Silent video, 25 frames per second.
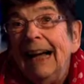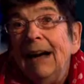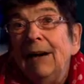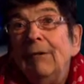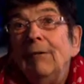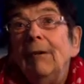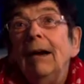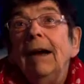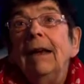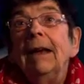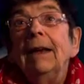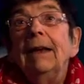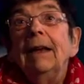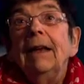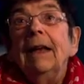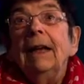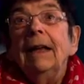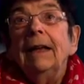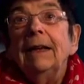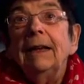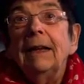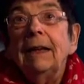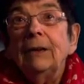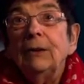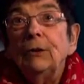Well,
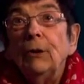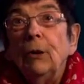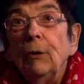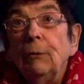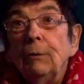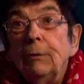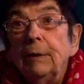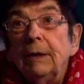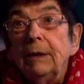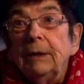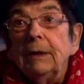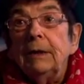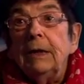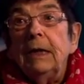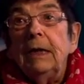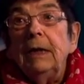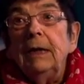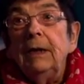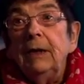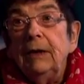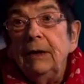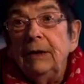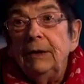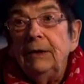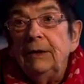that's always,
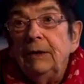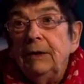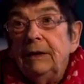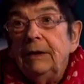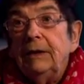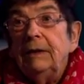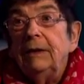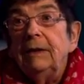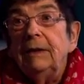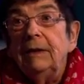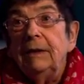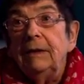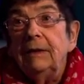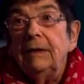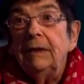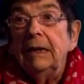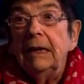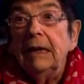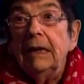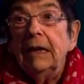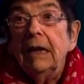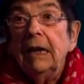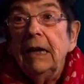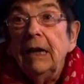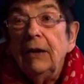this is the
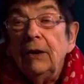thing.